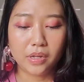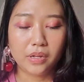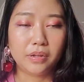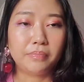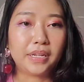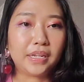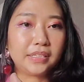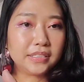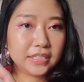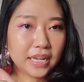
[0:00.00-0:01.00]
But
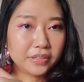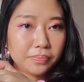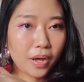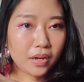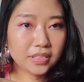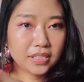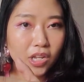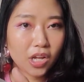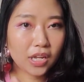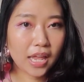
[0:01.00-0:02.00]
this is how the boxes
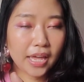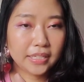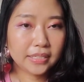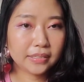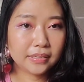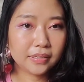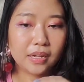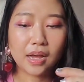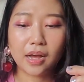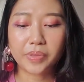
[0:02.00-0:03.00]
look like.
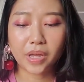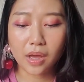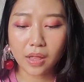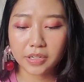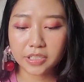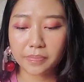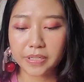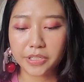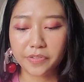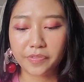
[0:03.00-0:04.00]
The colors are a
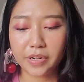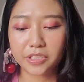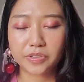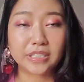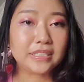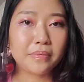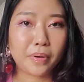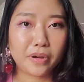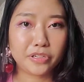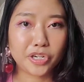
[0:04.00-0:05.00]
bit different, so this time I'm
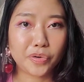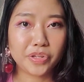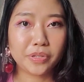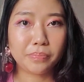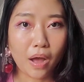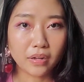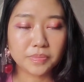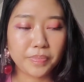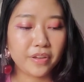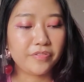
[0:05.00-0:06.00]
going to show you the box
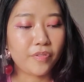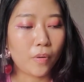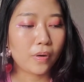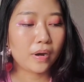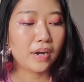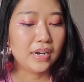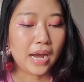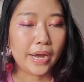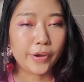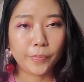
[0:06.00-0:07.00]
before
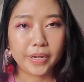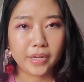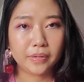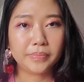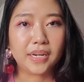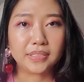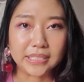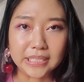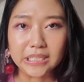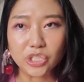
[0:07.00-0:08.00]
I open them because I
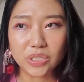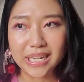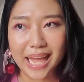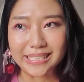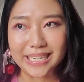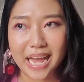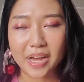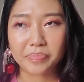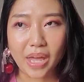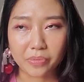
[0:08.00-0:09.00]
didn't do it last
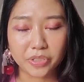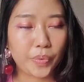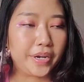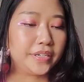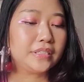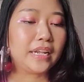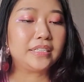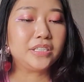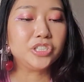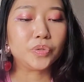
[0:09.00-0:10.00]
time. That was weird that I
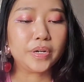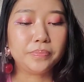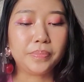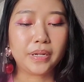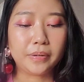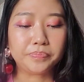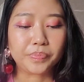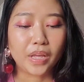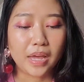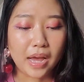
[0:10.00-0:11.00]
didn't do it, but
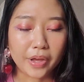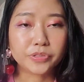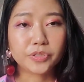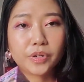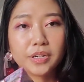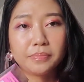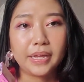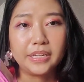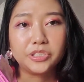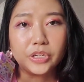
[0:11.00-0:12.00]
I also going to
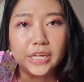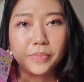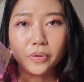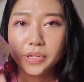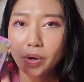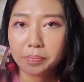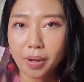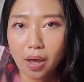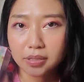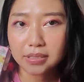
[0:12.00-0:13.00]
plan to keep only one
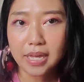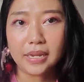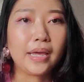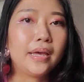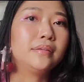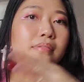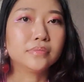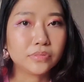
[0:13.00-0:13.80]
box and then